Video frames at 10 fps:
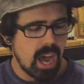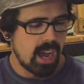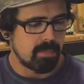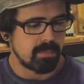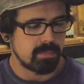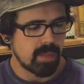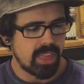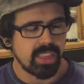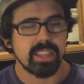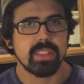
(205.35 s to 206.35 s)

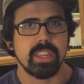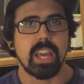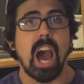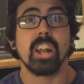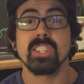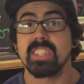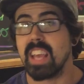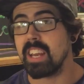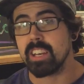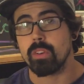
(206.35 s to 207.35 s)
I think the
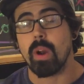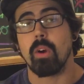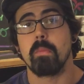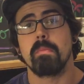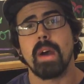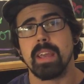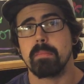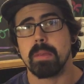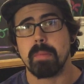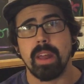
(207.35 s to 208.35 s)
unsanded Grout
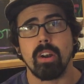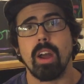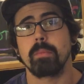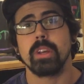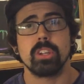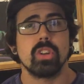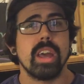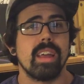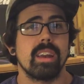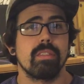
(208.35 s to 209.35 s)
might be better. I'm going to
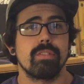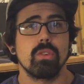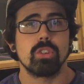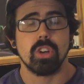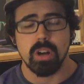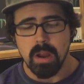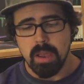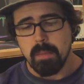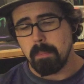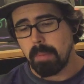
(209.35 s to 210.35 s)
try that in the future,
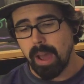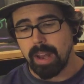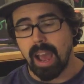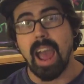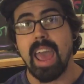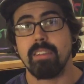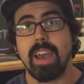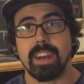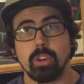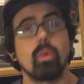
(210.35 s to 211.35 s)
but I have
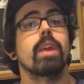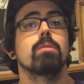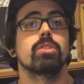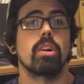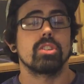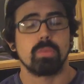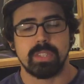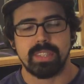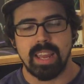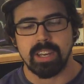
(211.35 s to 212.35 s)
had great results
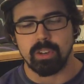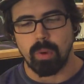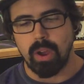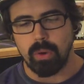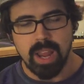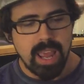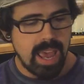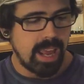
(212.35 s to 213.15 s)
with sanded Grout.